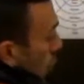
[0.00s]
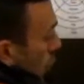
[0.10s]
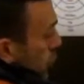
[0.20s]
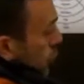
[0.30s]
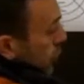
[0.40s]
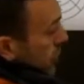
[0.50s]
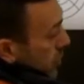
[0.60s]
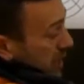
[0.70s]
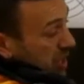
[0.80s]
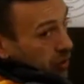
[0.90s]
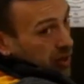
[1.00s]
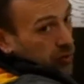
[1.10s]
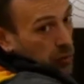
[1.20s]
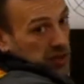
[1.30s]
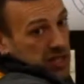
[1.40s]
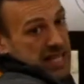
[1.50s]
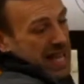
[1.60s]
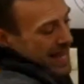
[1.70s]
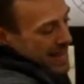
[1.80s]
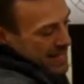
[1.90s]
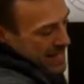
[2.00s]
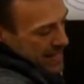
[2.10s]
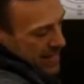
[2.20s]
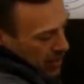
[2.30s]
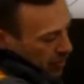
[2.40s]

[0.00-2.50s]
larger rhythm here, even with the 10. This is